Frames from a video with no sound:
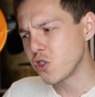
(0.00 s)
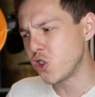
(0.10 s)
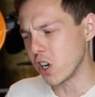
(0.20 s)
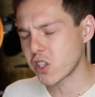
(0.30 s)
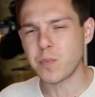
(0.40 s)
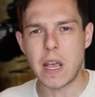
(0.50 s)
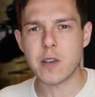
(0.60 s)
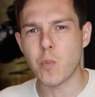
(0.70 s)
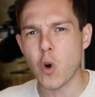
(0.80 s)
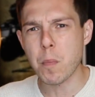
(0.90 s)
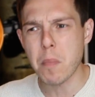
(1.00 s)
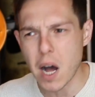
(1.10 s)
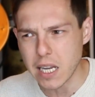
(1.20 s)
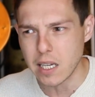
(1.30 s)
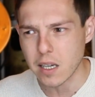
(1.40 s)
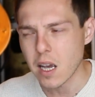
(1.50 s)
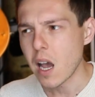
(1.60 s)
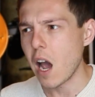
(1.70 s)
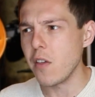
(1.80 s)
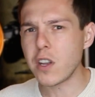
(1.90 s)
Just make more money
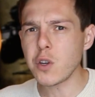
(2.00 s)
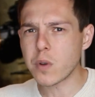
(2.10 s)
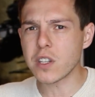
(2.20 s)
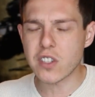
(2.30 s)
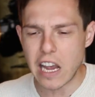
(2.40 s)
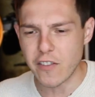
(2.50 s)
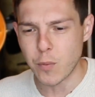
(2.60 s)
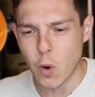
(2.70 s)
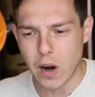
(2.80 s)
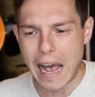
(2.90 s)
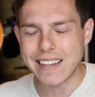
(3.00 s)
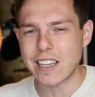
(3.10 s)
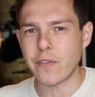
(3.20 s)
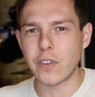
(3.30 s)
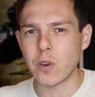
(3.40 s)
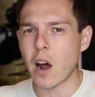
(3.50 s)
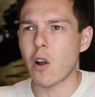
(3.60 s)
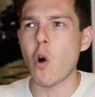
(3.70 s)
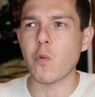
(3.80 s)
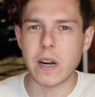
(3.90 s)
and then you can save more, as if you're
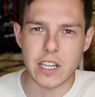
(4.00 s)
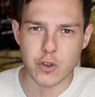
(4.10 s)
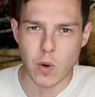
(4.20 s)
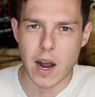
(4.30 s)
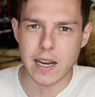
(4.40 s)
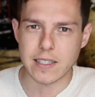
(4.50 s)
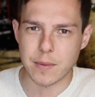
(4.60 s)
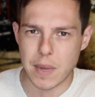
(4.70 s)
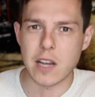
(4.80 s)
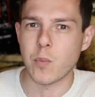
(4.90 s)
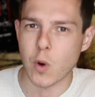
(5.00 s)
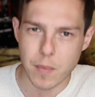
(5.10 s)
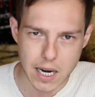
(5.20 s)
not already trying to make more